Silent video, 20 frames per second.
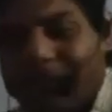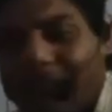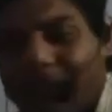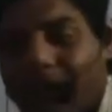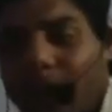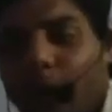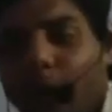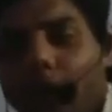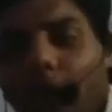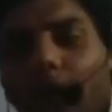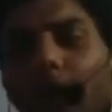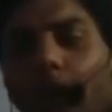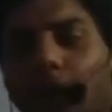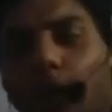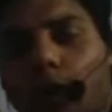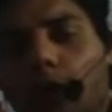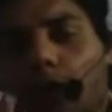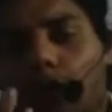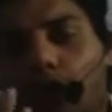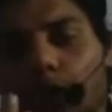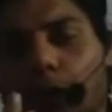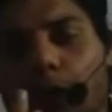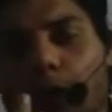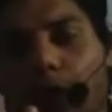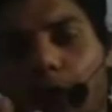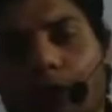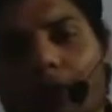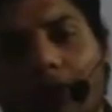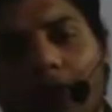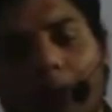converted into
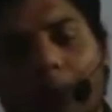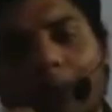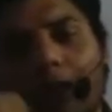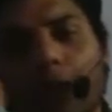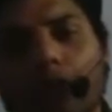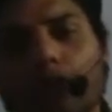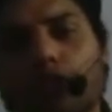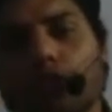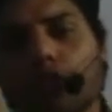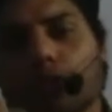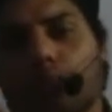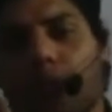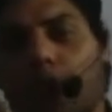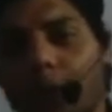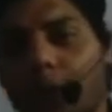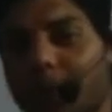small fragment, into small